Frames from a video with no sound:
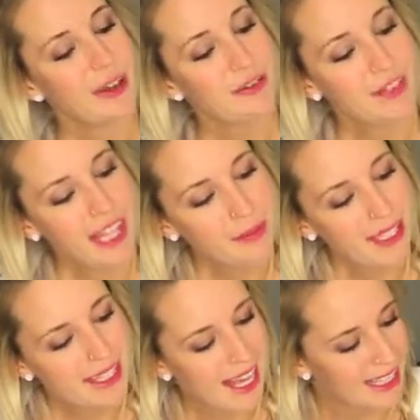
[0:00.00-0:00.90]

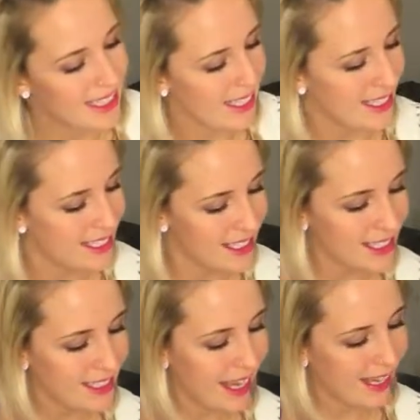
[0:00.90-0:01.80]
Flameless LED
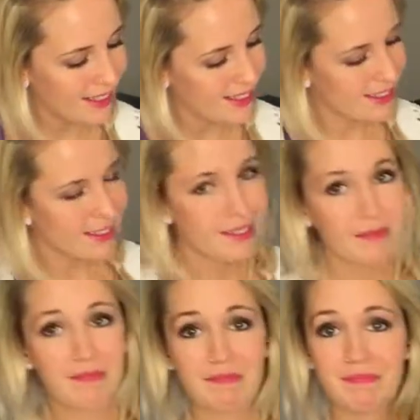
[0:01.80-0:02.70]
Tea Lights,
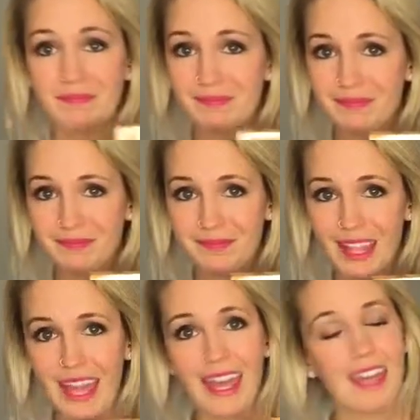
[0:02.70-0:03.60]

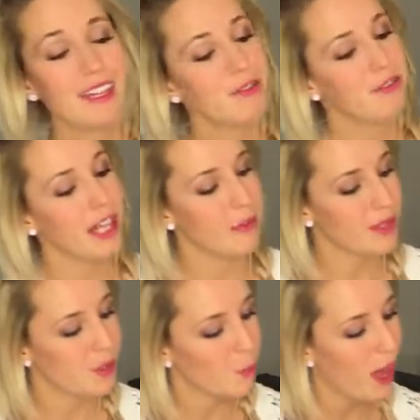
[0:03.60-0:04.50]
and
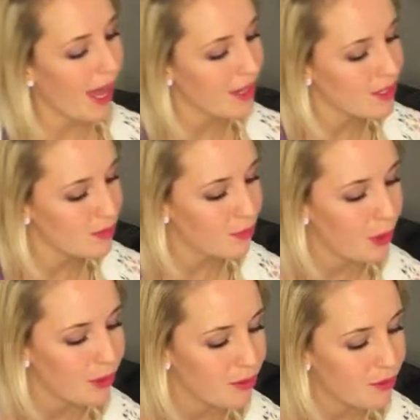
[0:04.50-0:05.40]
Flameless Wax
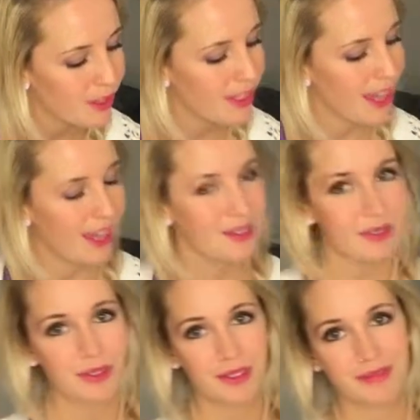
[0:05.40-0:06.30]
Votive
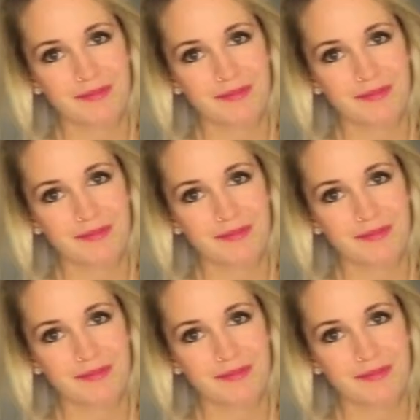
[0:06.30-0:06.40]
Candles.